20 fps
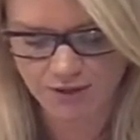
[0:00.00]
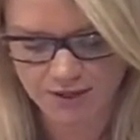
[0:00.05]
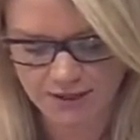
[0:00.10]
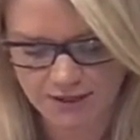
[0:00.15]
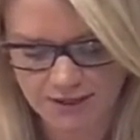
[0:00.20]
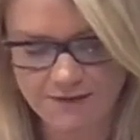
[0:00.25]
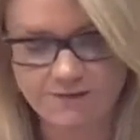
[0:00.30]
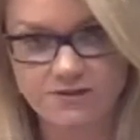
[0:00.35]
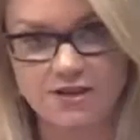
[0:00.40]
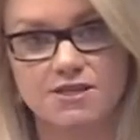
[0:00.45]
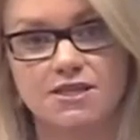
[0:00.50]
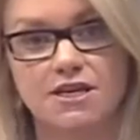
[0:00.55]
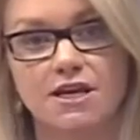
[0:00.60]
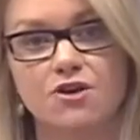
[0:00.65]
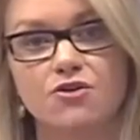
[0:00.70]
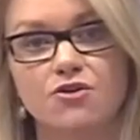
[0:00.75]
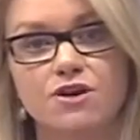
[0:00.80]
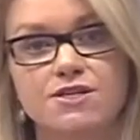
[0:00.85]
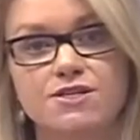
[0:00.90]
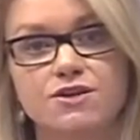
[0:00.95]
it gives us
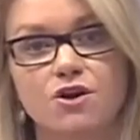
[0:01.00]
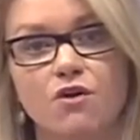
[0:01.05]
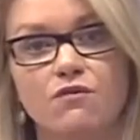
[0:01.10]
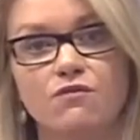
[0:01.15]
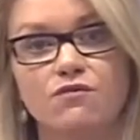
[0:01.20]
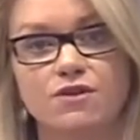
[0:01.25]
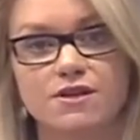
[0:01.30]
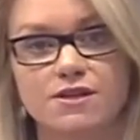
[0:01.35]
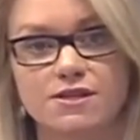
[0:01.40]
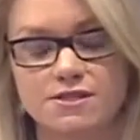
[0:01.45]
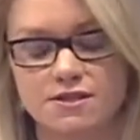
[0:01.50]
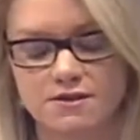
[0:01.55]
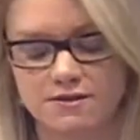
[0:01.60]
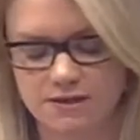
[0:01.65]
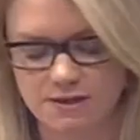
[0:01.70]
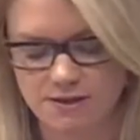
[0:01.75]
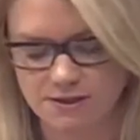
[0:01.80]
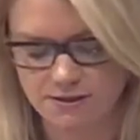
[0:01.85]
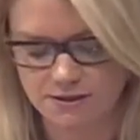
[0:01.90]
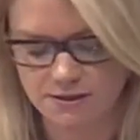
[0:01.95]
increased confidence that
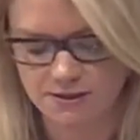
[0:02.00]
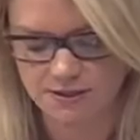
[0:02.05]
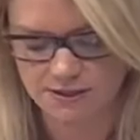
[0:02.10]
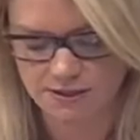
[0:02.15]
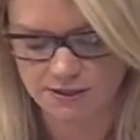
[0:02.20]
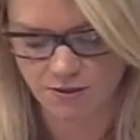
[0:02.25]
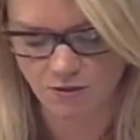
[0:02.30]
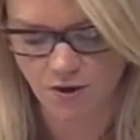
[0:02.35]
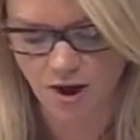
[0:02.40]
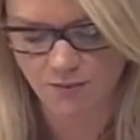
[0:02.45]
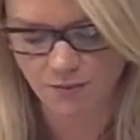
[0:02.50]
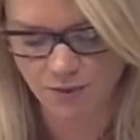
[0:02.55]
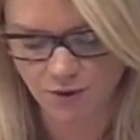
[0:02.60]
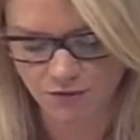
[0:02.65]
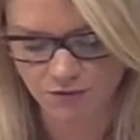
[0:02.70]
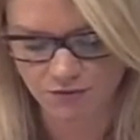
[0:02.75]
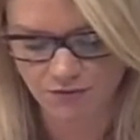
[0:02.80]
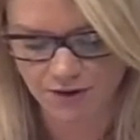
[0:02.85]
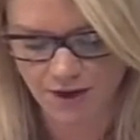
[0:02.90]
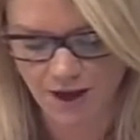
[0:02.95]
this is the right
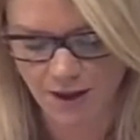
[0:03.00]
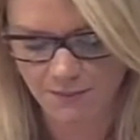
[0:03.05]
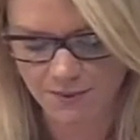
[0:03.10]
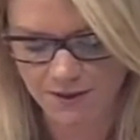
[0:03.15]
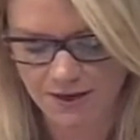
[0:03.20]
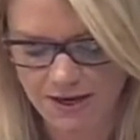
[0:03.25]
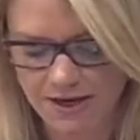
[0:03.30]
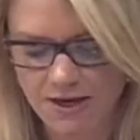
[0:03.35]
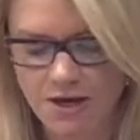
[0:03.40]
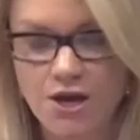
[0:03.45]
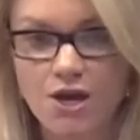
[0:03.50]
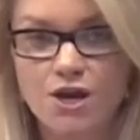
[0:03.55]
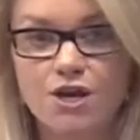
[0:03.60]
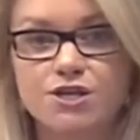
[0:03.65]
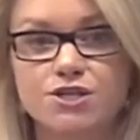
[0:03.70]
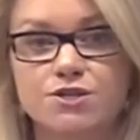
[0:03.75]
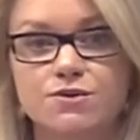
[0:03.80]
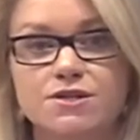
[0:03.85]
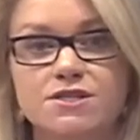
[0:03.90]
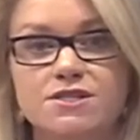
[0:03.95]
move from the company.
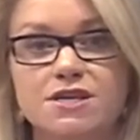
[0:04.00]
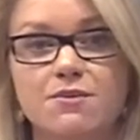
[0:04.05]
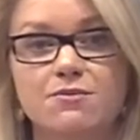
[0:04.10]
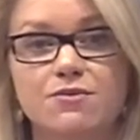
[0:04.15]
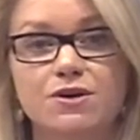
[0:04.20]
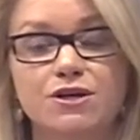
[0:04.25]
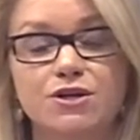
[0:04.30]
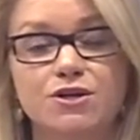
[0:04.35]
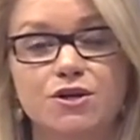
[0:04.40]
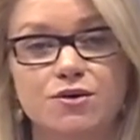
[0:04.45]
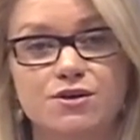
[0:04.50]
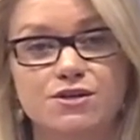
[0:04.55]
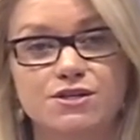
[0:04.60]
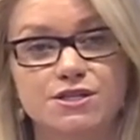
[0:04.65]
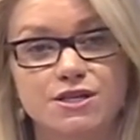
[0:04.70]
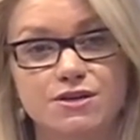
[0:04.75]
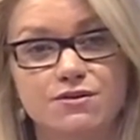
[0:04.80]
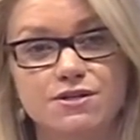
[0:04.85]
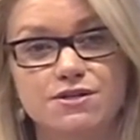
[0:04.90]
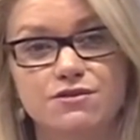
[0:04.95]
So in summary, a
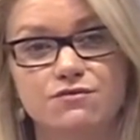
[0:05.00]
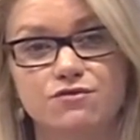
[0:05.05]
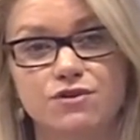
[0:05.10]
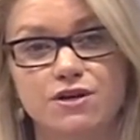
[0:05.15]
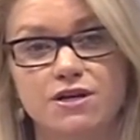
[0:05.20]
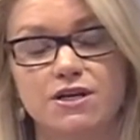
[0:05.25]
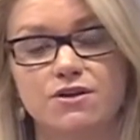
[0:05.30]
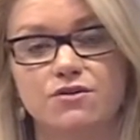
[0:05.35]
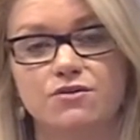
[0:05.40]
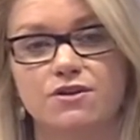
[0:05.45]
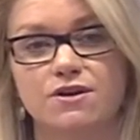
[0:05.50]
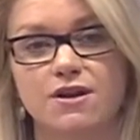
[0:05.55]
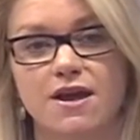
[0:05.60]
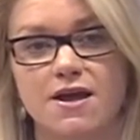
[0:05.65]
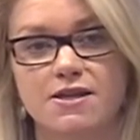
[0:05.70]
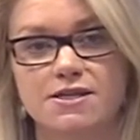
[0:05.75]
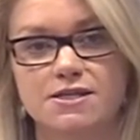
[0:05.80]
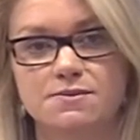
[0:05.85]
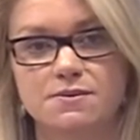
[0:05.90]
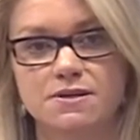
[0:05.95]
series of really good
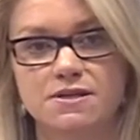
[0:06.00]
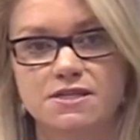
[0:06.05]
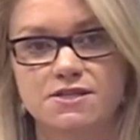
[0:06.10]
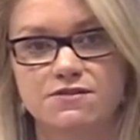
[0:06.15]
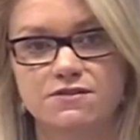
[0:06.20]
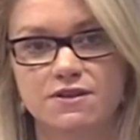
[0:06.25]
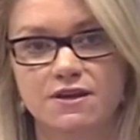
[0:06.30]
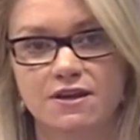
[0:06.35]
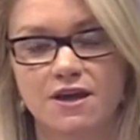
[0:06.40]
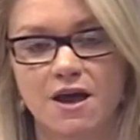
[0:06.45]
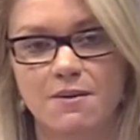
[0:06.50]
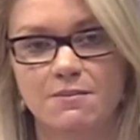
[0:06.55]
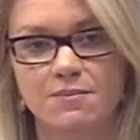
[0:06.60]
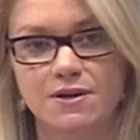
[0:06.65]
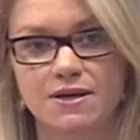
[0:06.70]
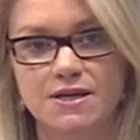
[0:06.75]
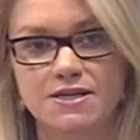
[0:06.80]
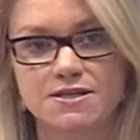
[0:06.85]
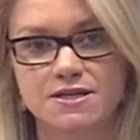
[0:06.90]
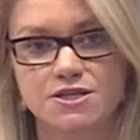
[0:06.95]
announcements for the
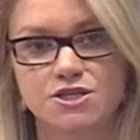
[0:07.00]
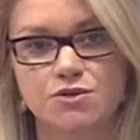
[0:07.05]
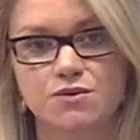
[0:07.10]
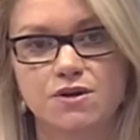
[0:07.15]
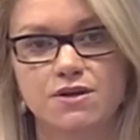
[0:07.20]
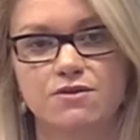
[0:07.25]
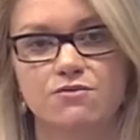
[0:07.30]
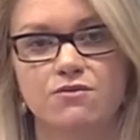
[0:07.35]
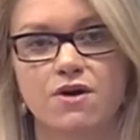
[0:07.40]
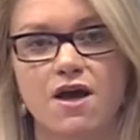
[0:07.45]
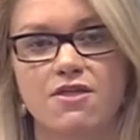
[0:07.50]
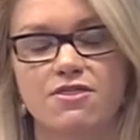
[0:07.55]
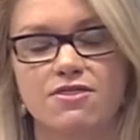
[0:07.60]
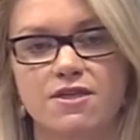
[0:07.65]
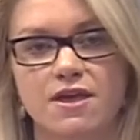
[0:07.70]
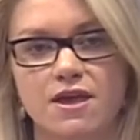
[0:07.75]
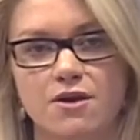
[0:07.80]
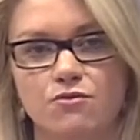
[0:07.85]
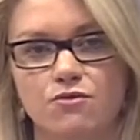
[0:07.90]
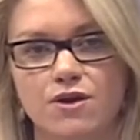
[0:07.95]
companies. They're doing the right
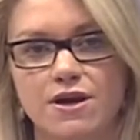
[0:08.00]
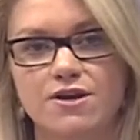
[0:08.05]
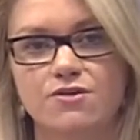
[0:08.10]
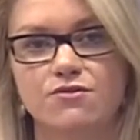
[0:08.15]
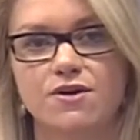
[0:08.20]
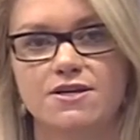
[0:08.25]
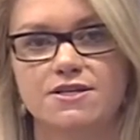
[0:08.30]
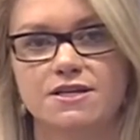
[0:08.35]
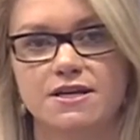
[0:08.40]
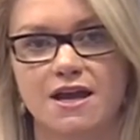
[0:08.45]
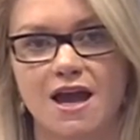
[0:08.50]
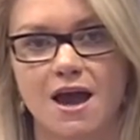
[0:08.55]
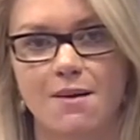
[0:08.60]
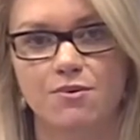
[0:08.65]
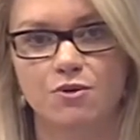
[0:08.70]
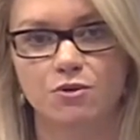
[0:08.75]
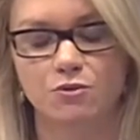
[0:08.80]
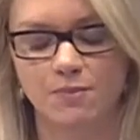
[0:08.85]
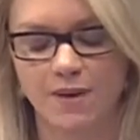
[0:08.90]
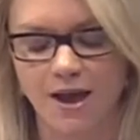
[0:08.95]
thing, redirecting
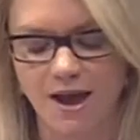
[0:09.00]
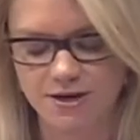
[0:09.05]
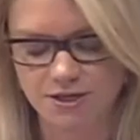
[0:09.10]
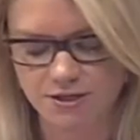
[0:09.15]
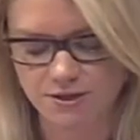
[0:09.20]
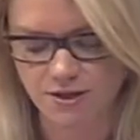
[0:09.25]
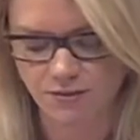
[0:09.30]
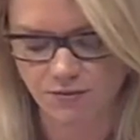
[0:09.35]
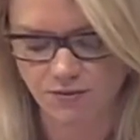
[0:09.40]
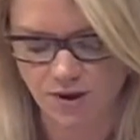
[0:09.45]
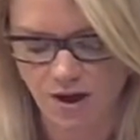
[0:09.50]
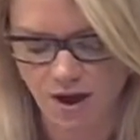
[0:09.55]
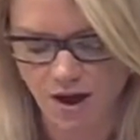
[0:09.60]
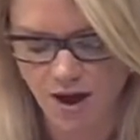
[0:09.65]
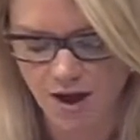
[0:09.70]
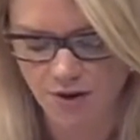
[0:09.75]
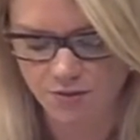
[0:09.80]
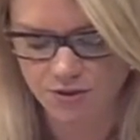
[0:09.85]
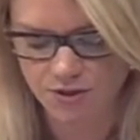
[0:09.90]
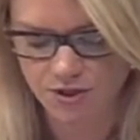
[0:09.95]
capital back to their
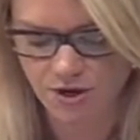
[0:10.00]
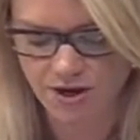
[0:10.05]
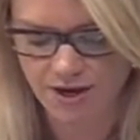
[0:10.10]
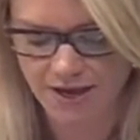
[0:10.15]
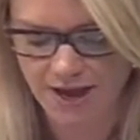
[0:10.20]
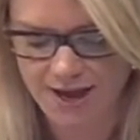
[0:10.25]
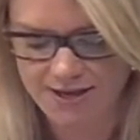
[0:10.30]
higher returning